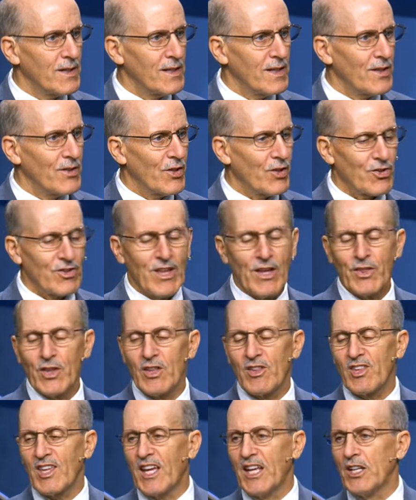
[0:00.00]
There's nothing
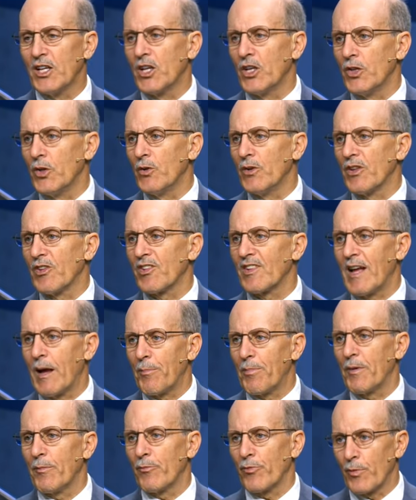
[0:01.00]
Satan could do to
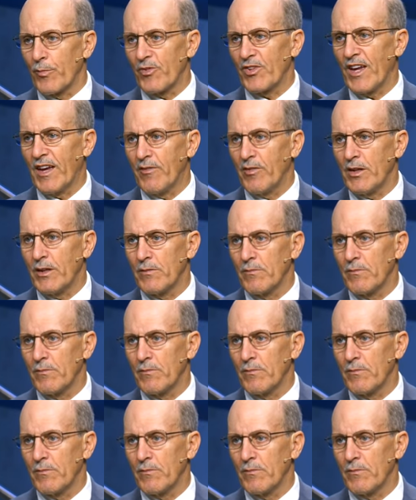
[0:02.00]
stop him from saving.